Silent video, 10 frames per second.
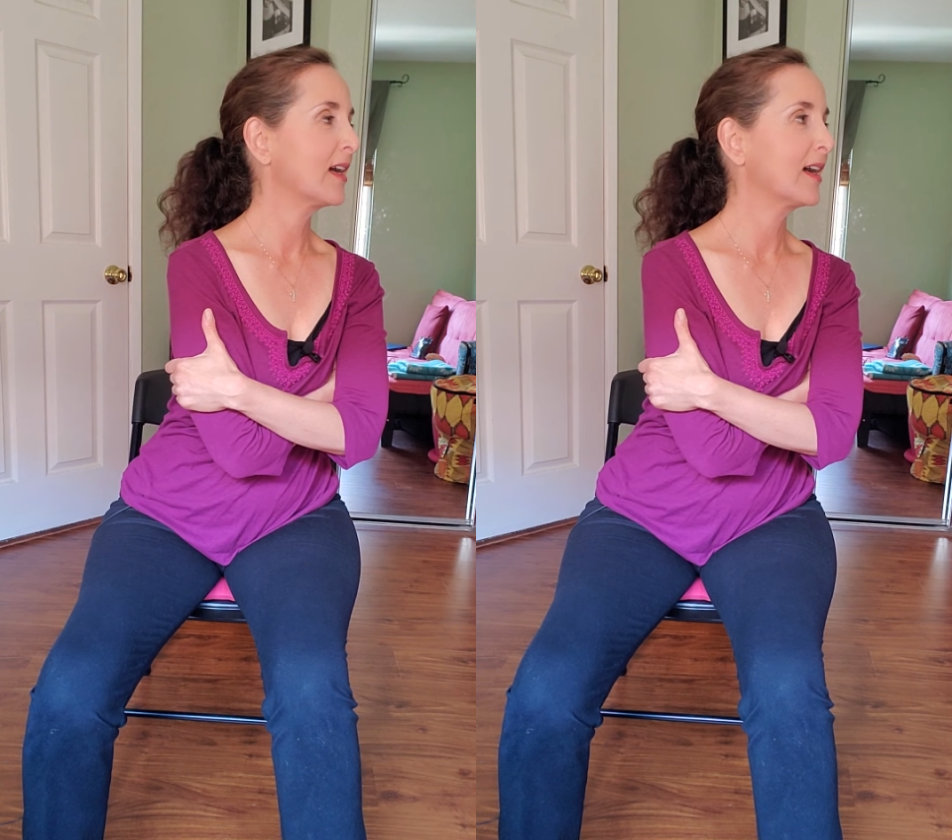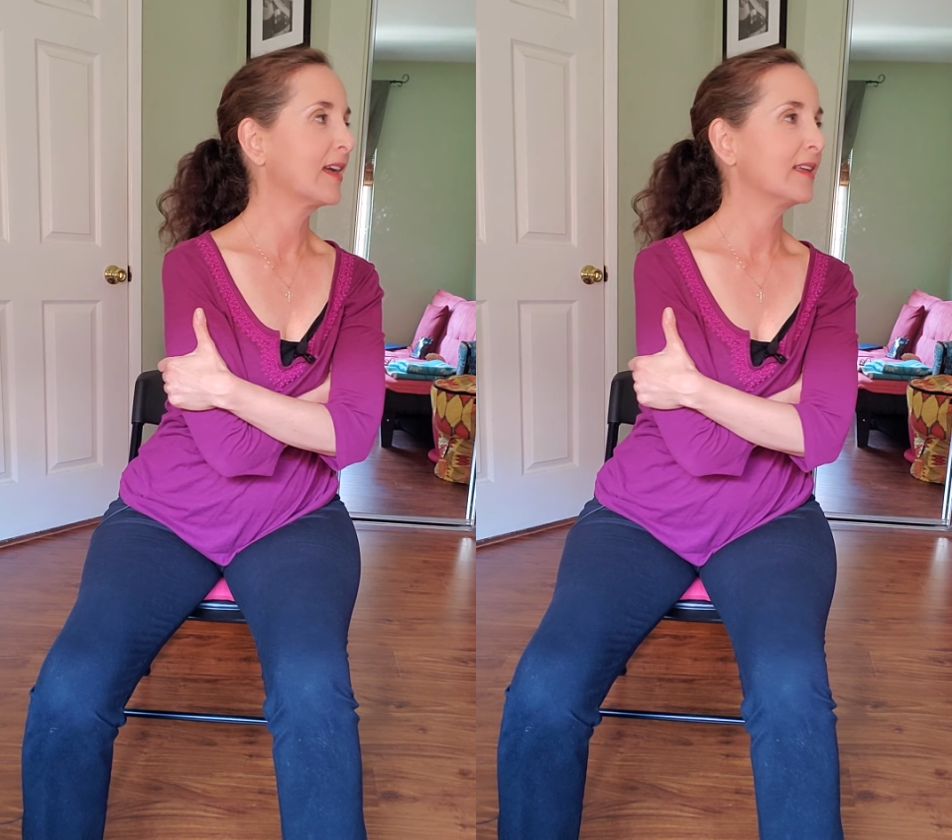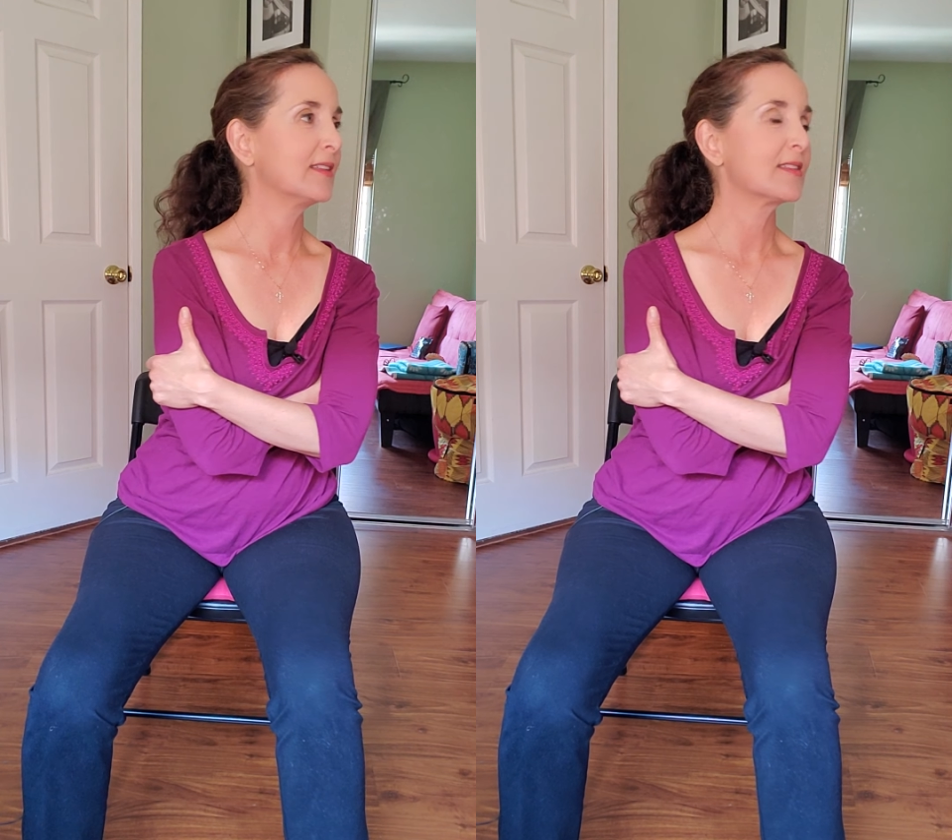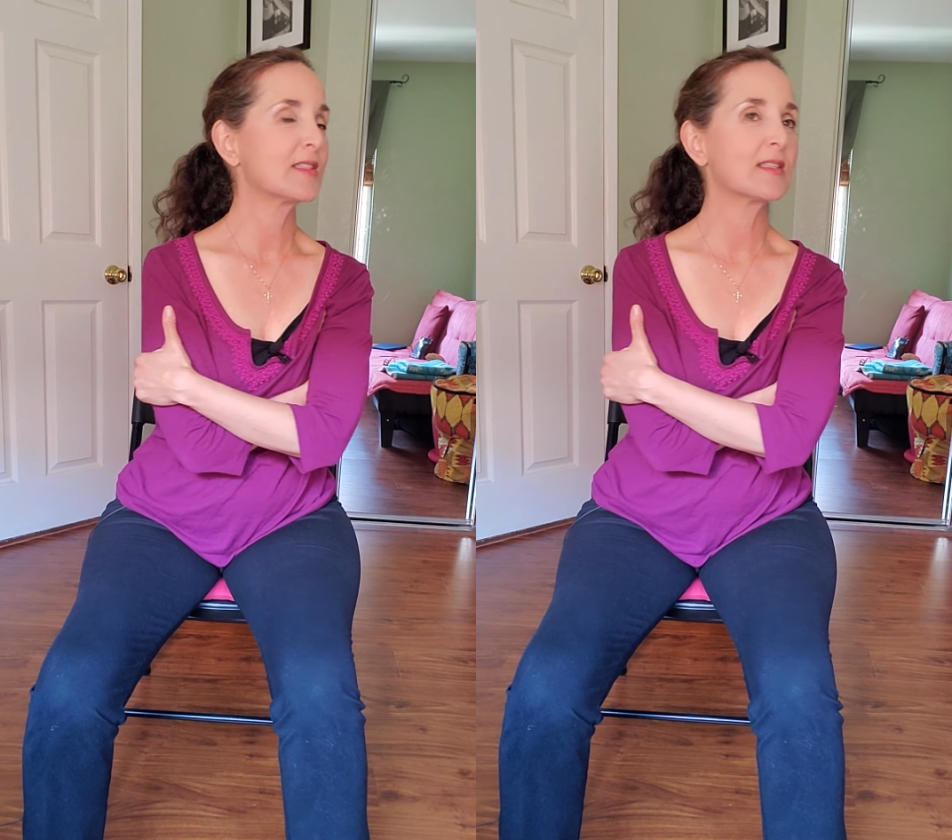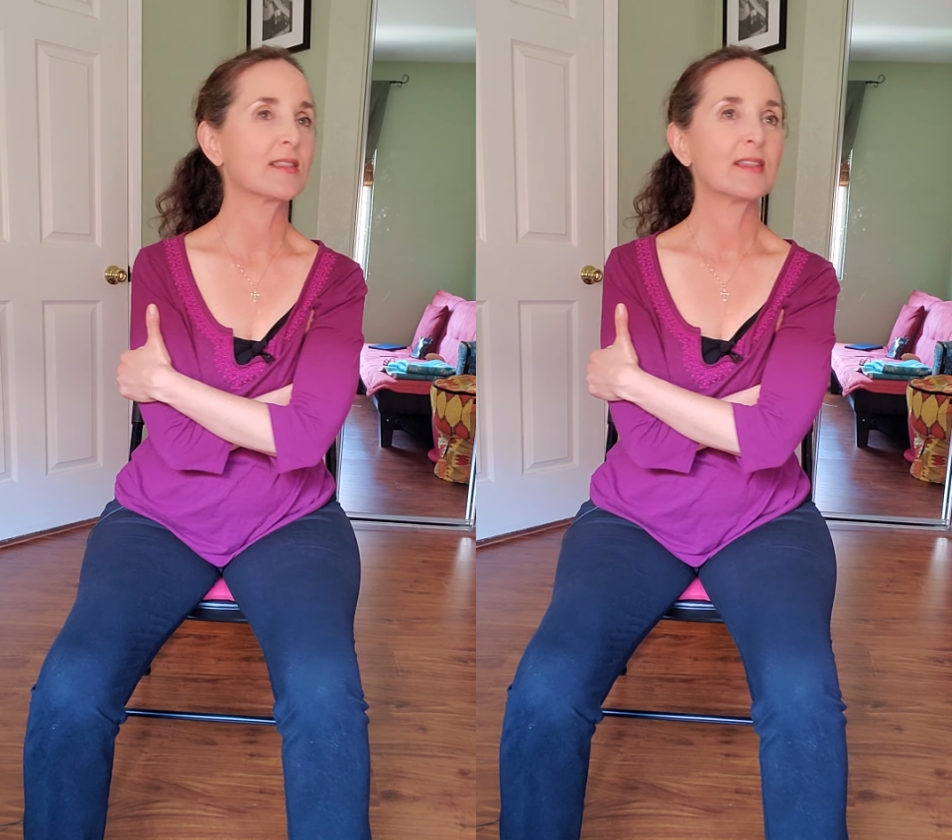
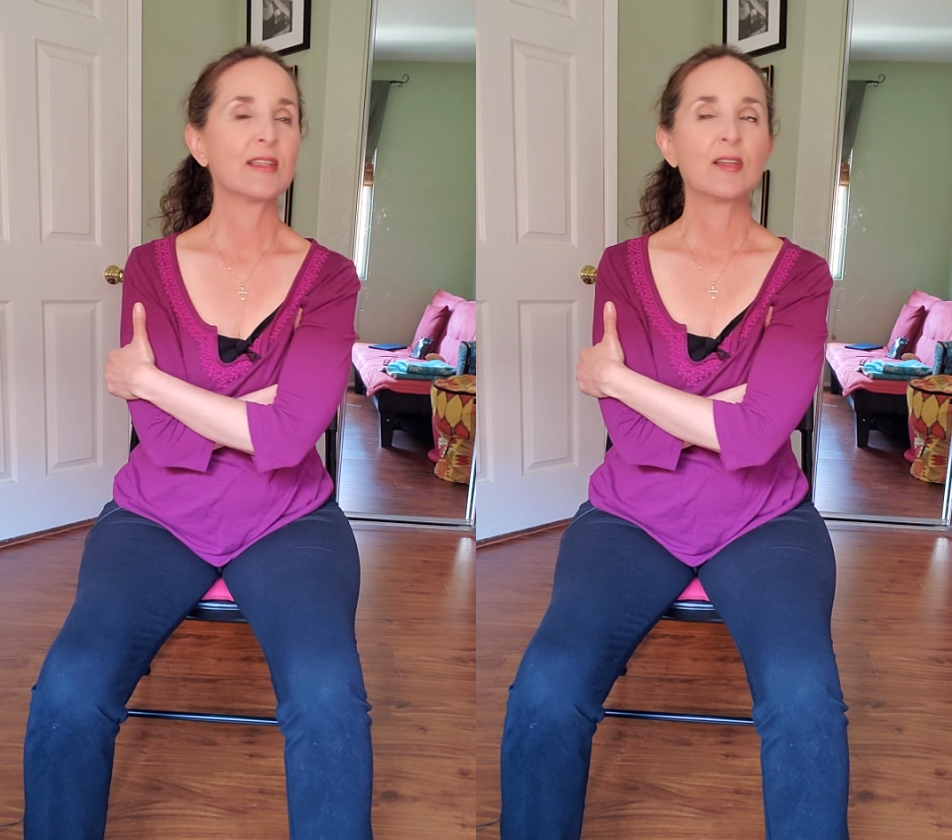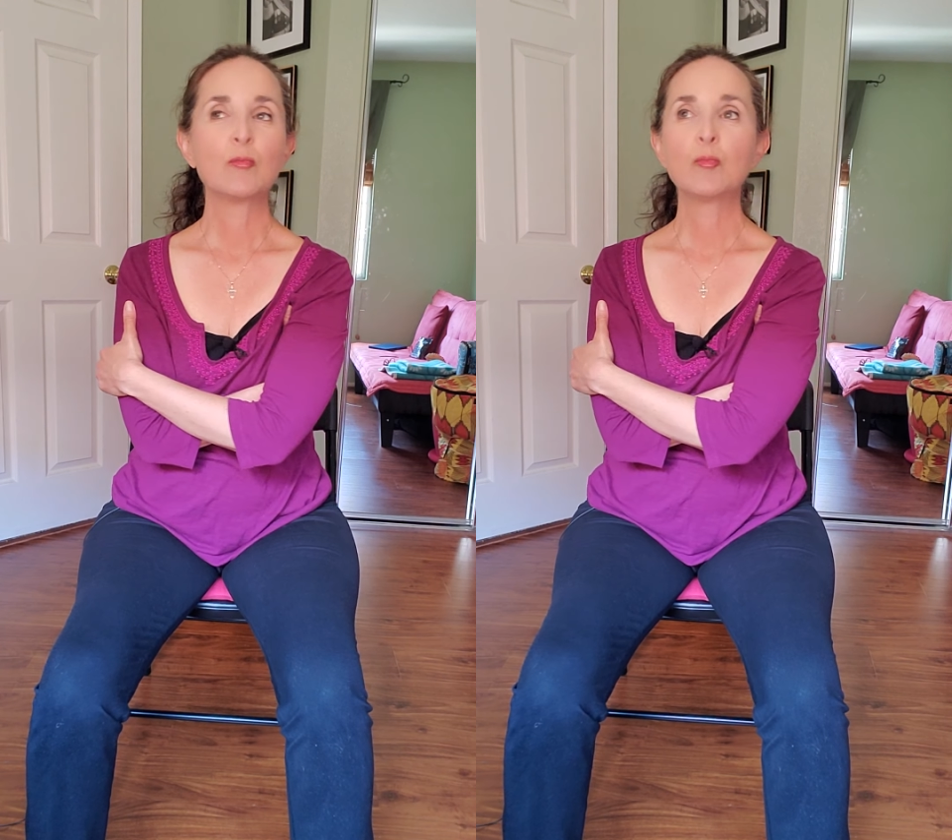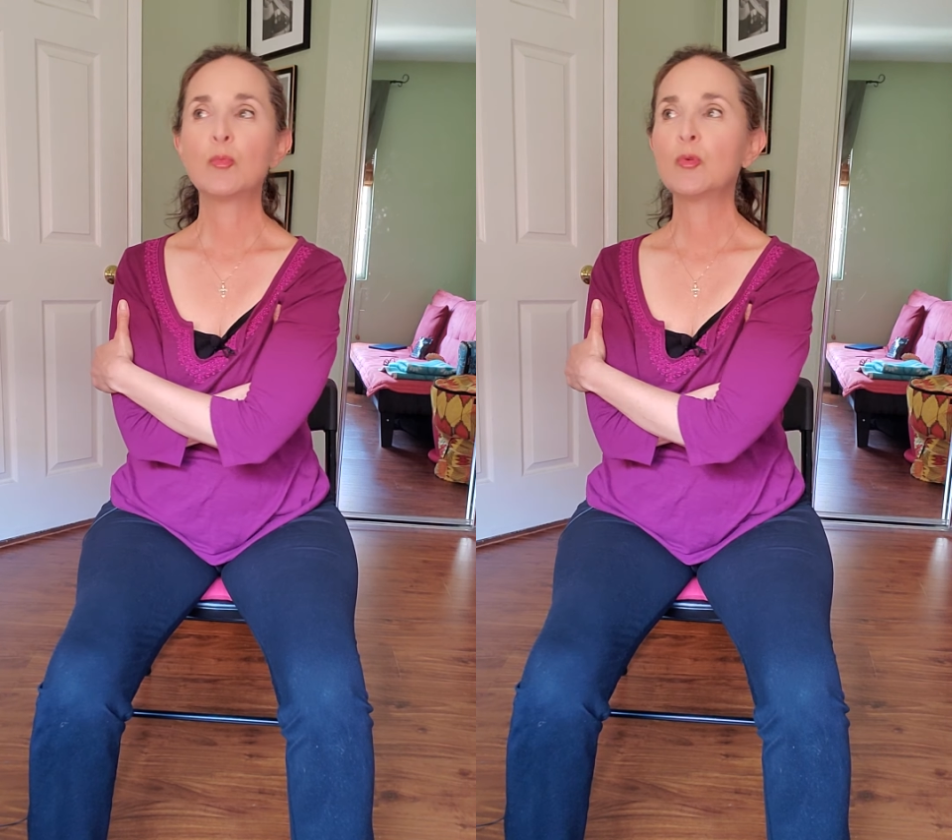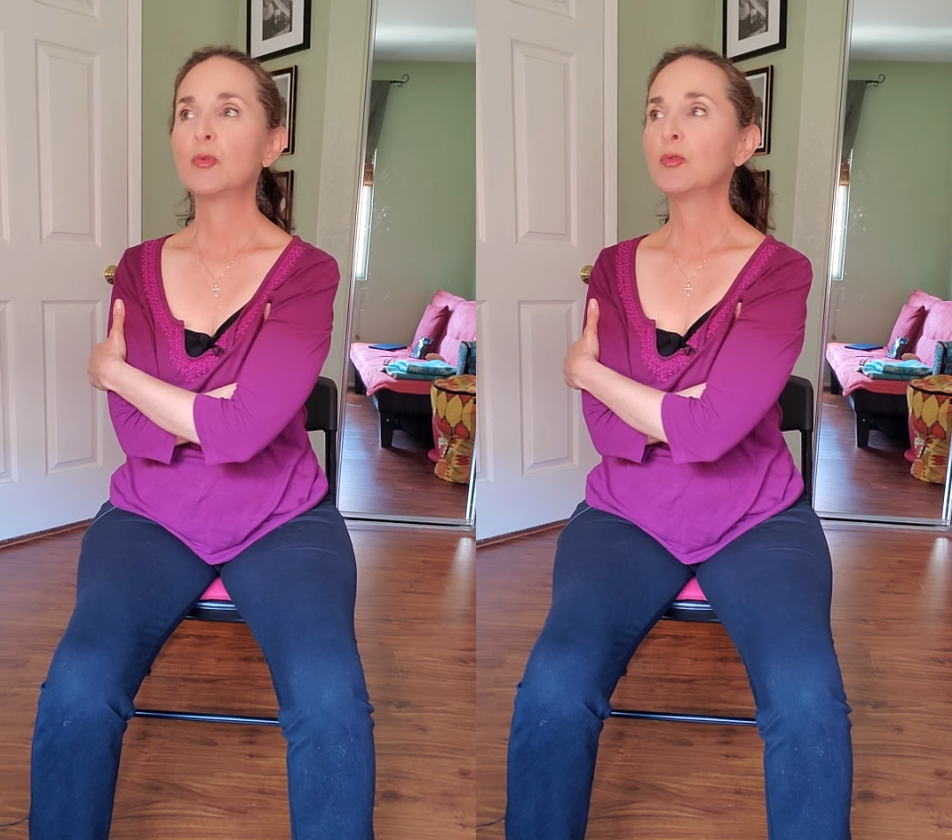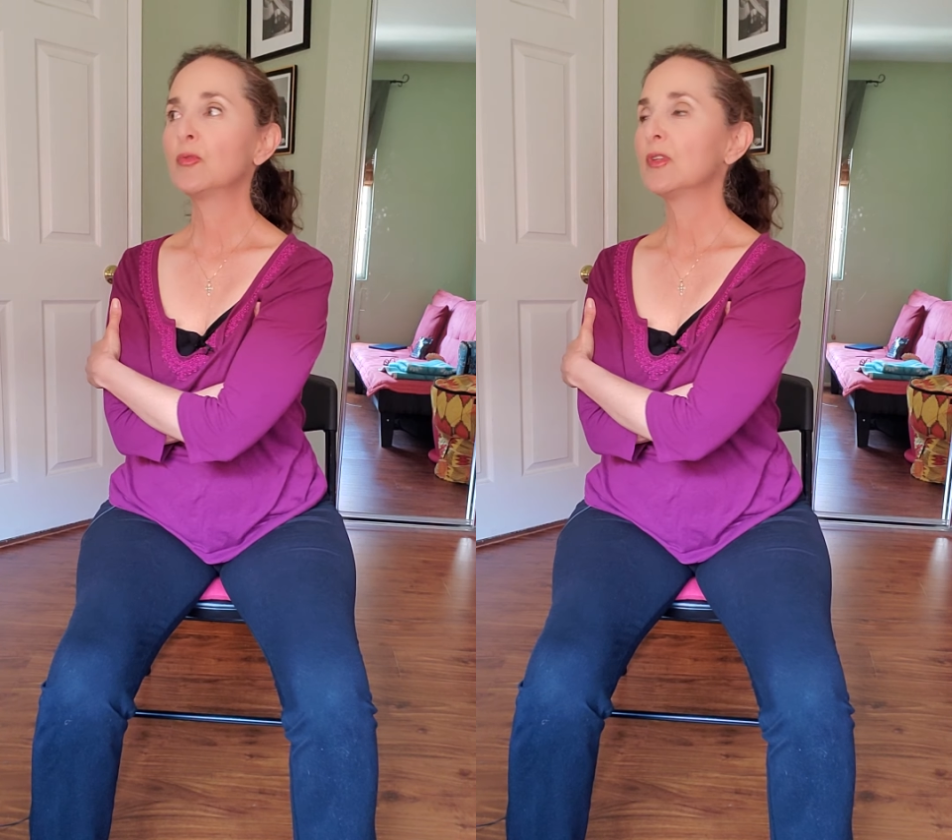eyes move